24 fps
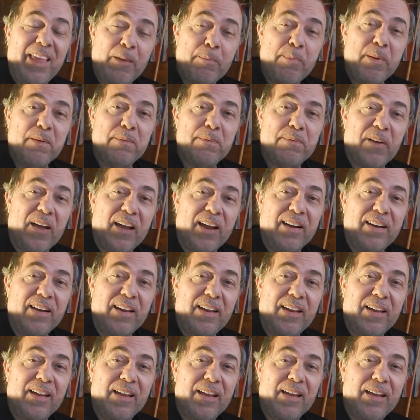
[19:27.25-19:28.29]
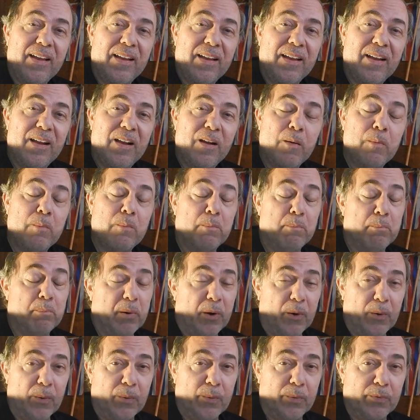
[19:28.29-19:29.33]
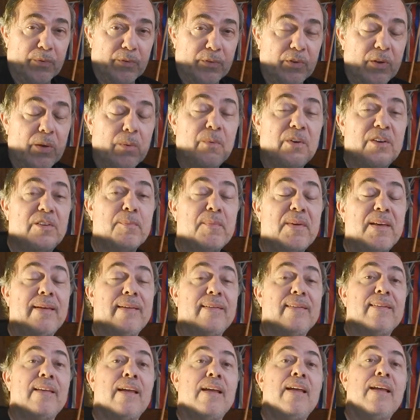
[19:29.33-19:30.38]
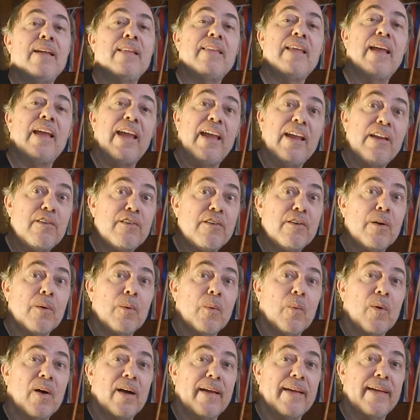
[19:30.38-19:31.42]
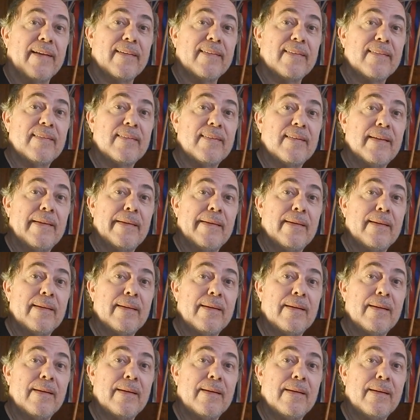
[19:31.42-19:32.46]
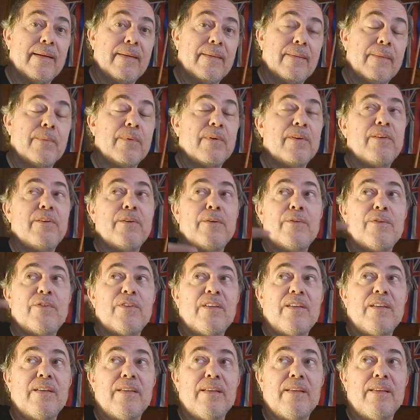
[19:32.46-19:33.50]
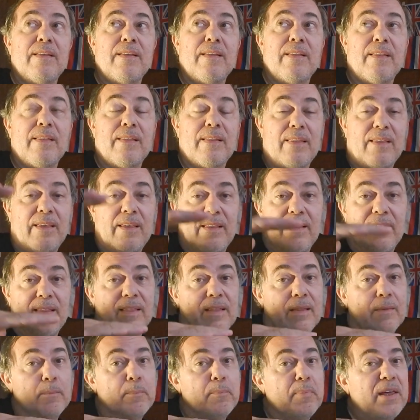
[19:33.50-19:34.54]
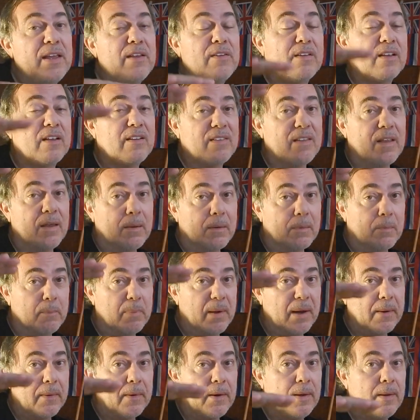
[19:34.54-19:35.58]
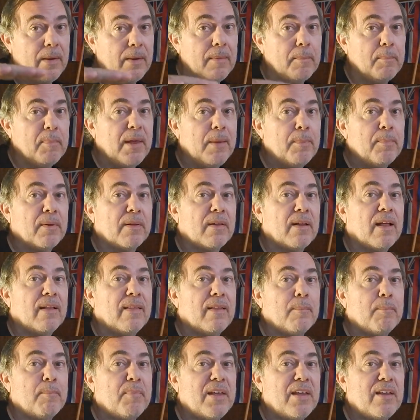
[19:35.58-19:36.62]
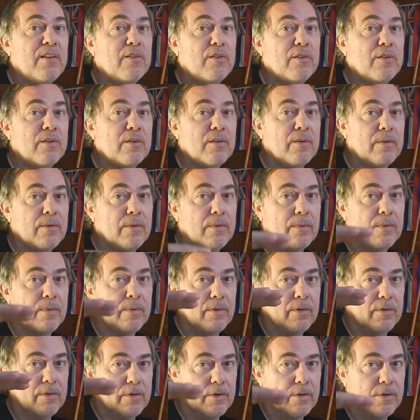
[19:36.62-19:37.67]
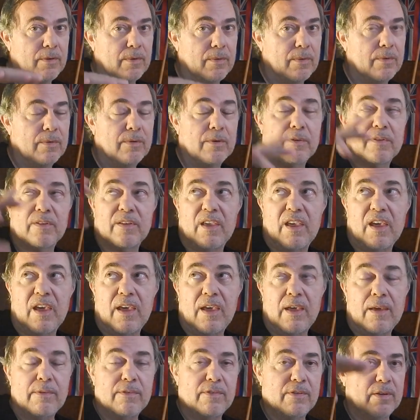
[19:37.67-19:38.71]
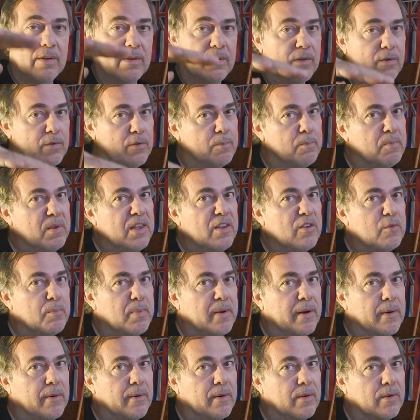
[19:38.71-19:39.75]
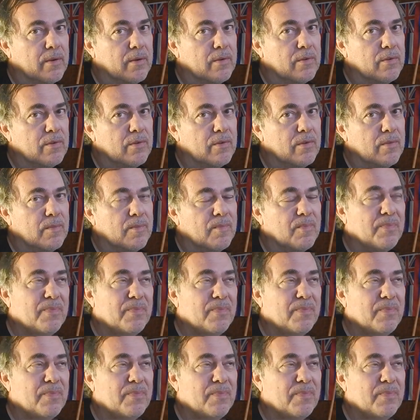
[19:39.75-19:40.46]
They've been finding bones, which means the ancient Hawaiians were using the beach, because they'll bury people on the beach too. There's caves and there's beach burials.